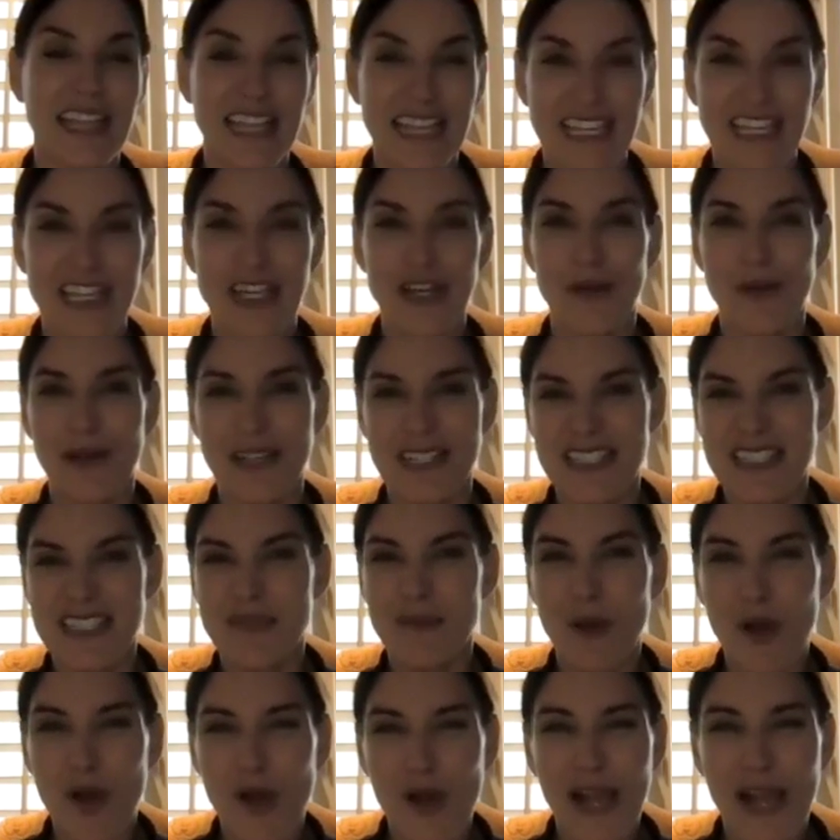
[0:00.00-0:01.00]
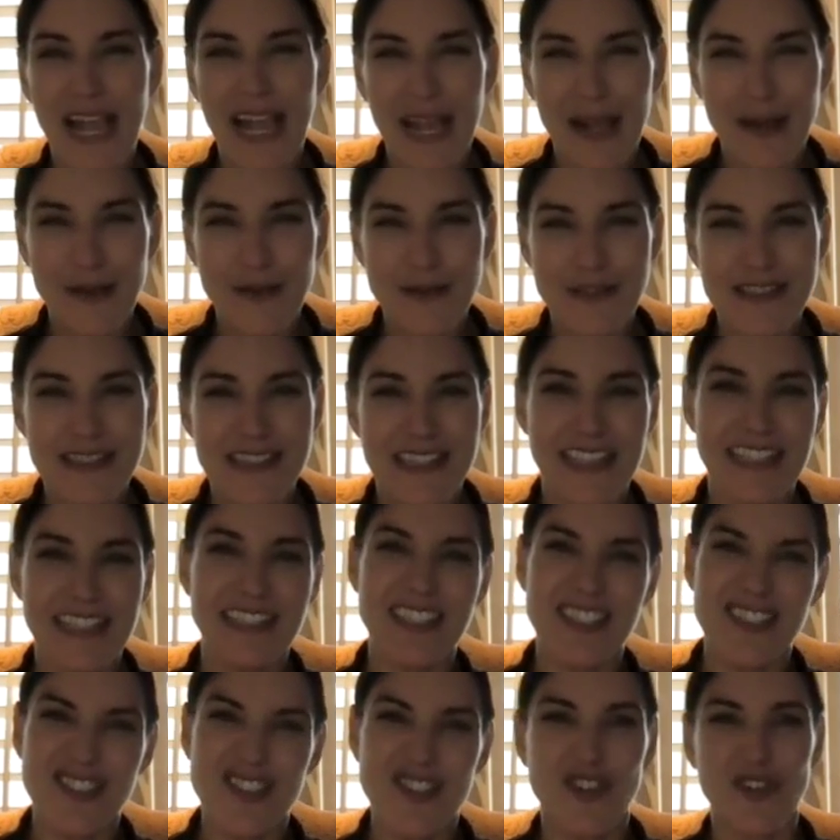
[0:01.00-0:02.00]
a small house
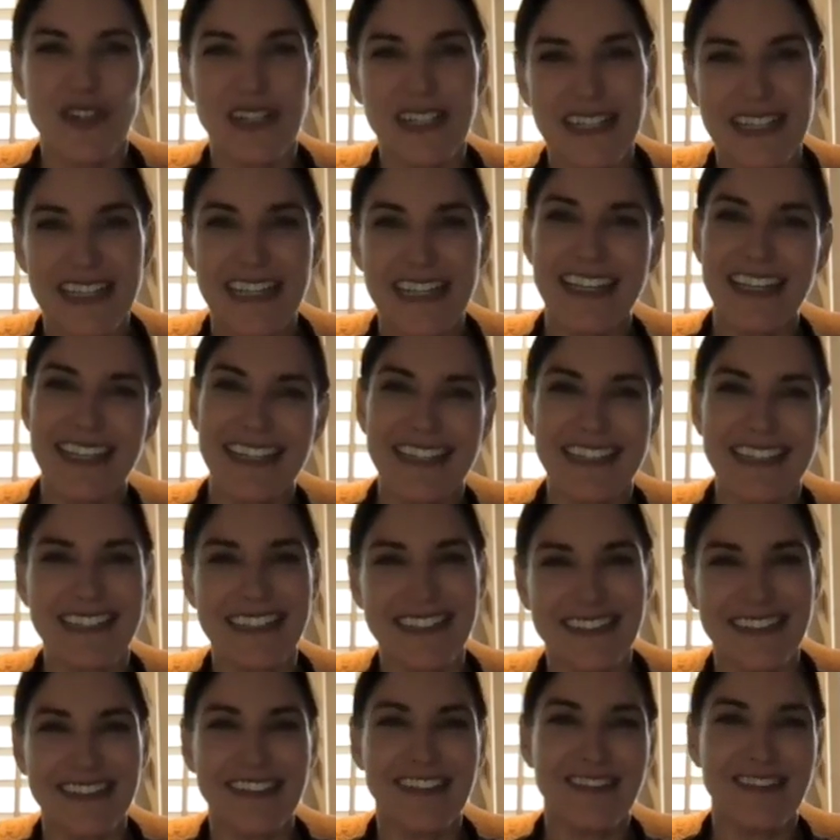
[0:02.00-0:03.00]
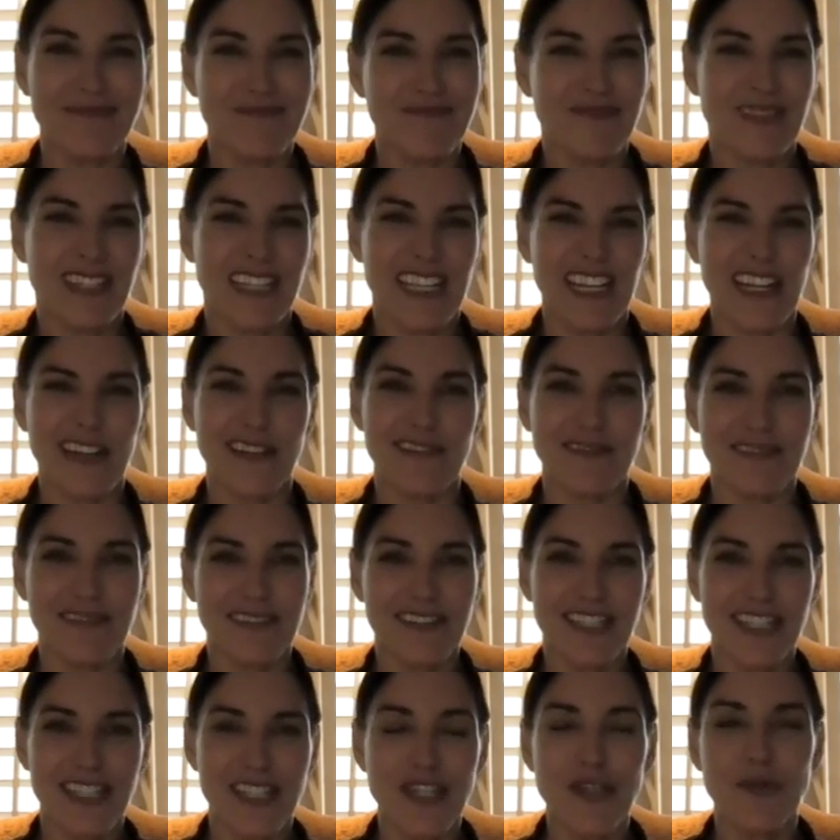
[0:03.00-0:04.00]
that's trendy and,
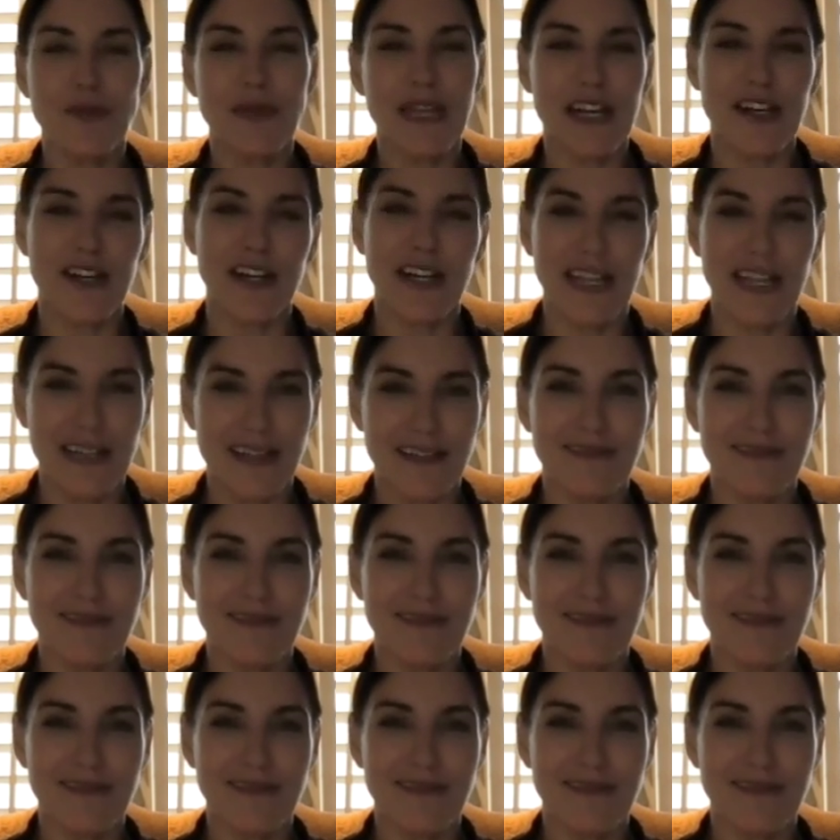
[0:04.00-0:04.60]
cute area.